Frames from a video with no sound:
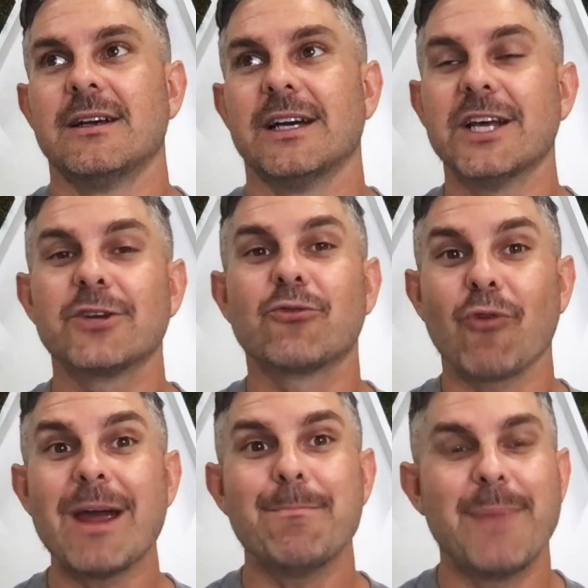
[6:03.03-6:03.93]
Another
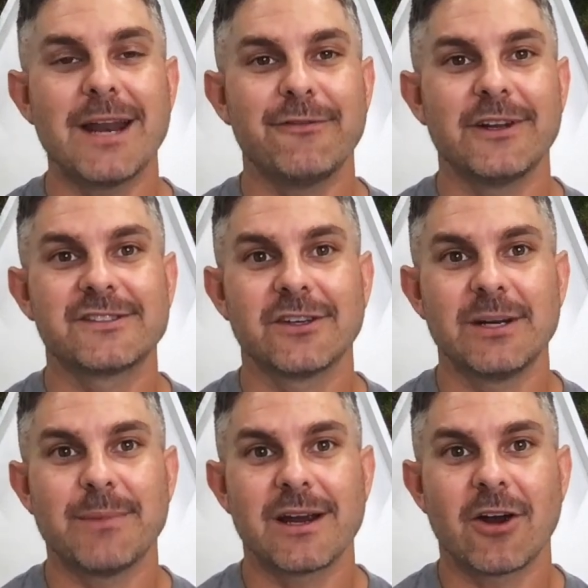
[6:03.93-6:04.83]
great benefit of
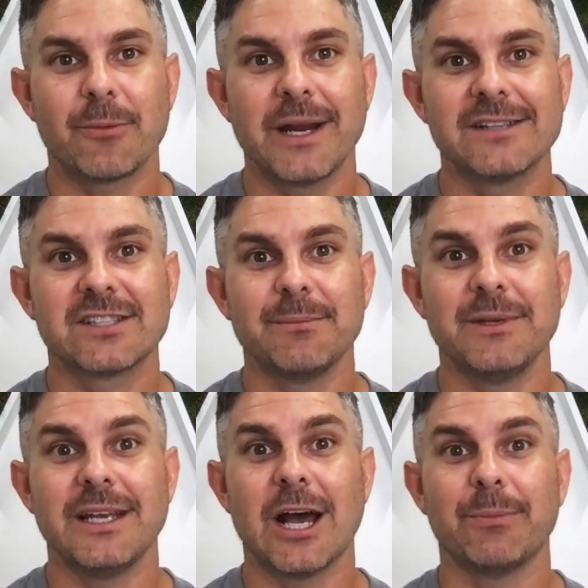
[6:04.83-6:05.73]
sodium bicarbonate is going to
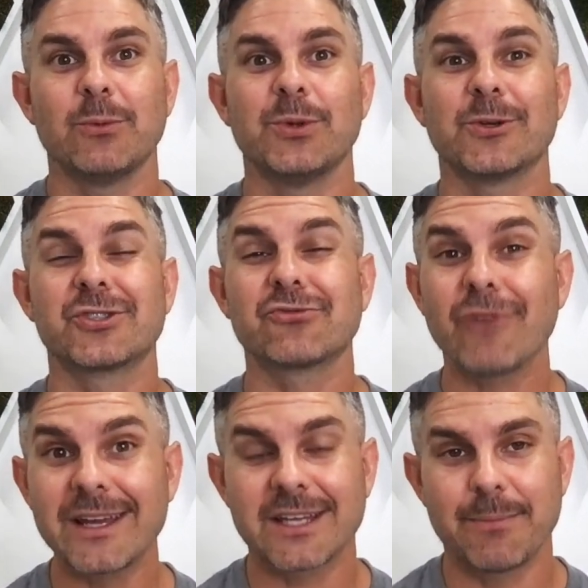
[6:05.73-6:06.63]
be helping with your
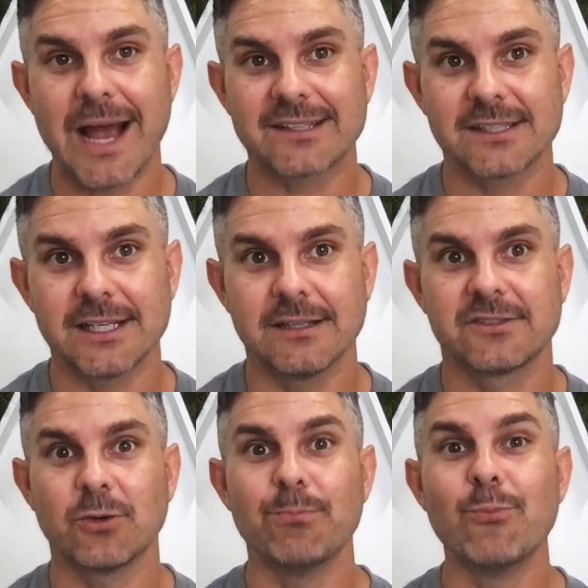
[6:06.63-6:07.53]
strength capacity.
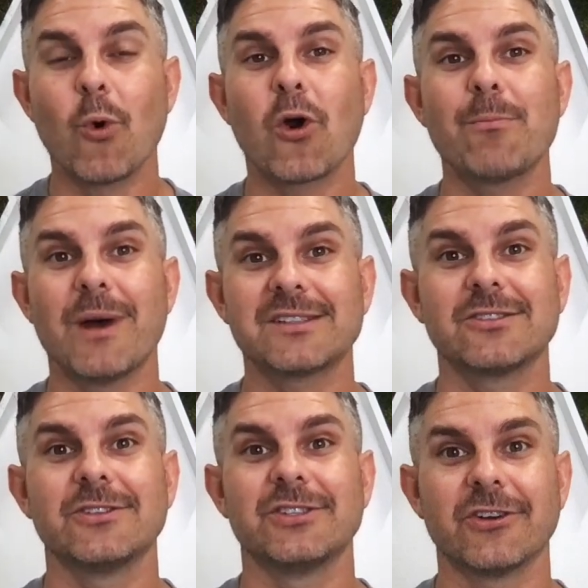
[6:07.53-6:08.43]
So, more
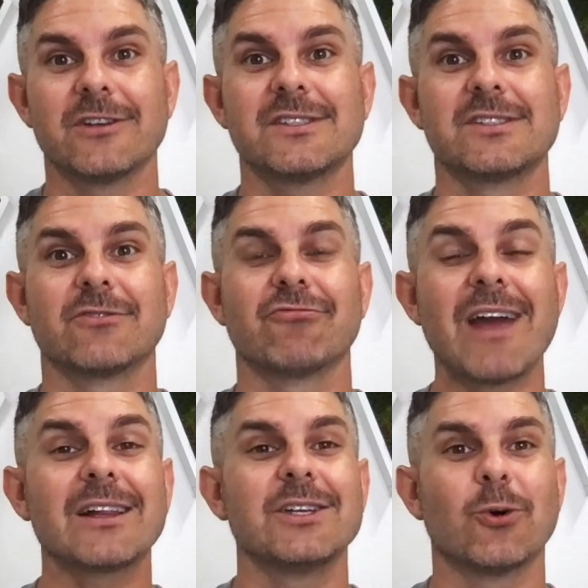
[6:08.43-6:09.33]
muscular endurance is
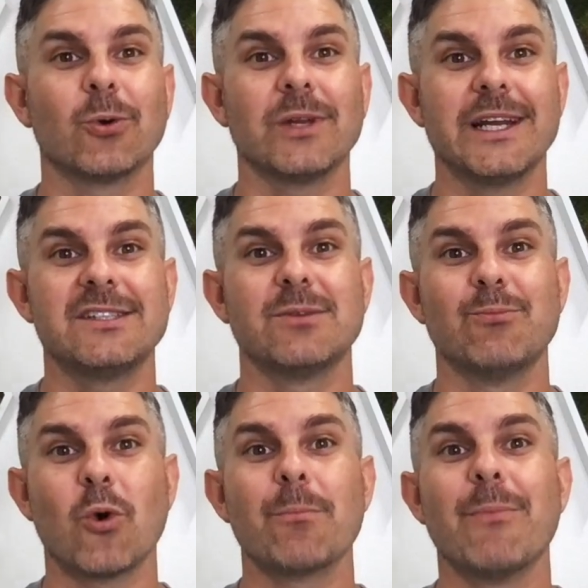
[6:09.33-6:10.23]
directly correlated to
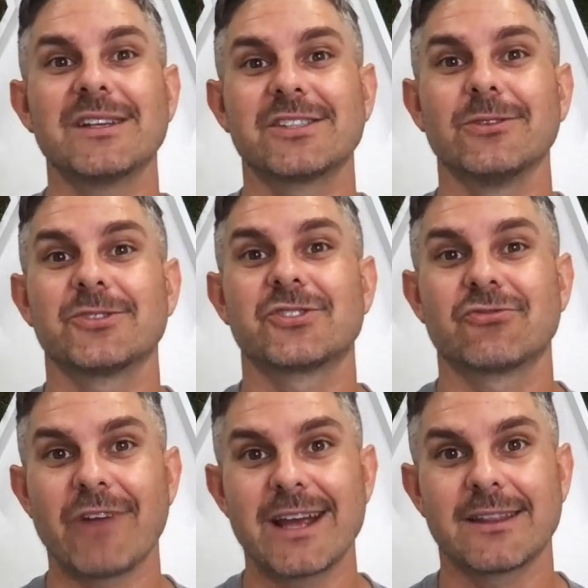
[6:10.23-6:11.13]
more muscular
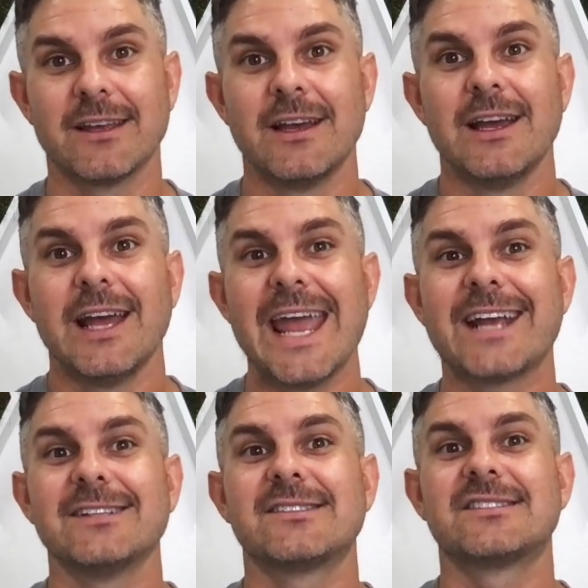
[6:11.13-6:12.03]
strength. A
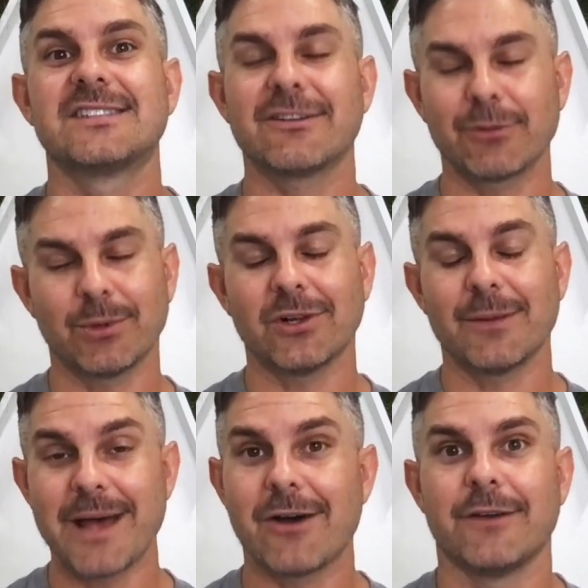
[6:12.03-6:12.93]
considerable
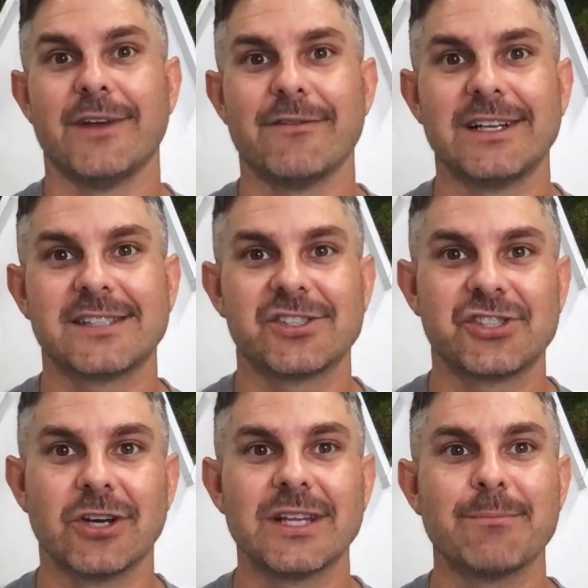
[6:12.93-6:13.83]
amount of evidence has
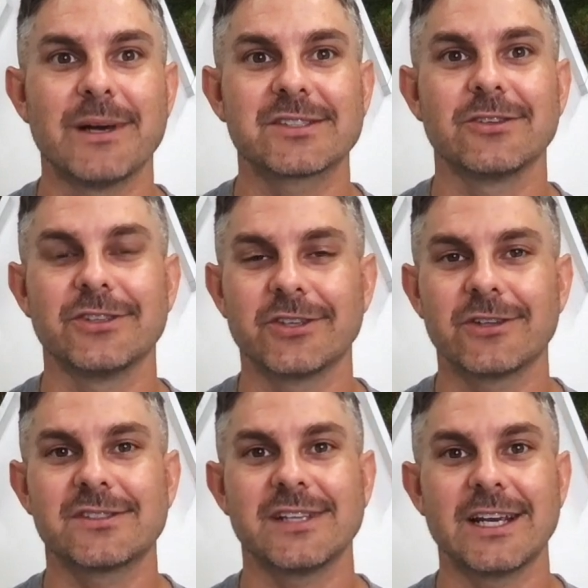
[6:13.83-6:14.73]
shown that muscular
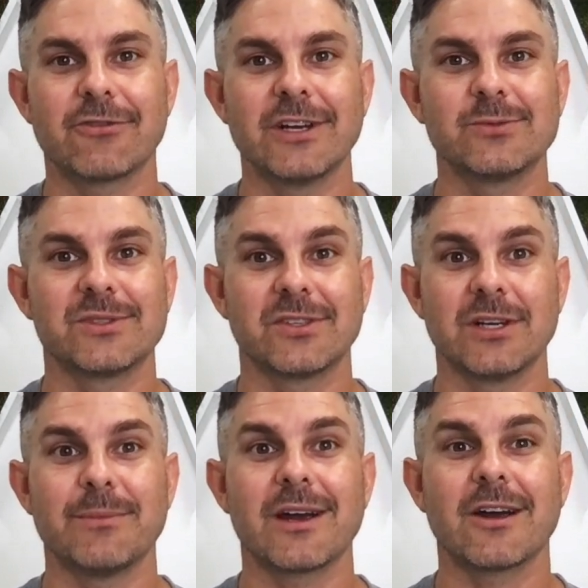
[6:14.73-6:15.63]
endurance is increased with
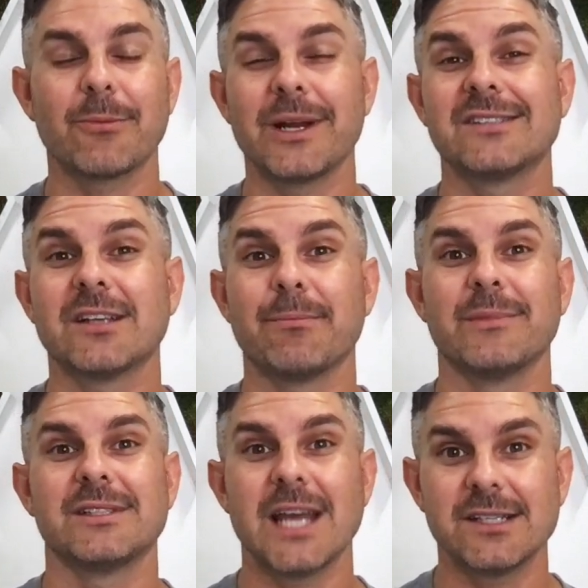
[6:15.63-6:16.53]
sodium bicarbonate
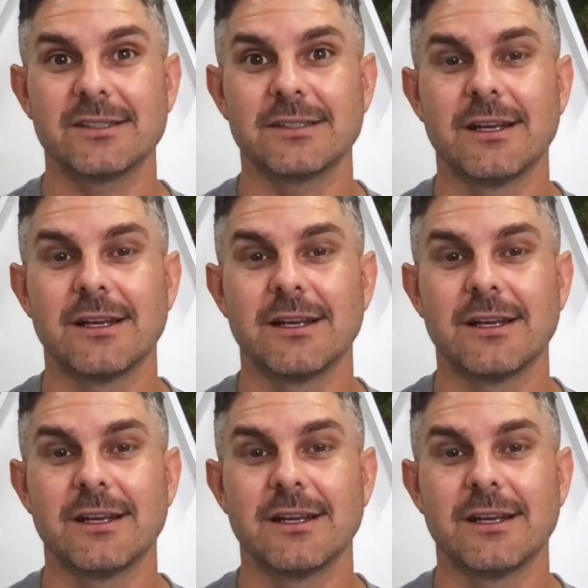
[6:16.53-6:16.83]
supplementation.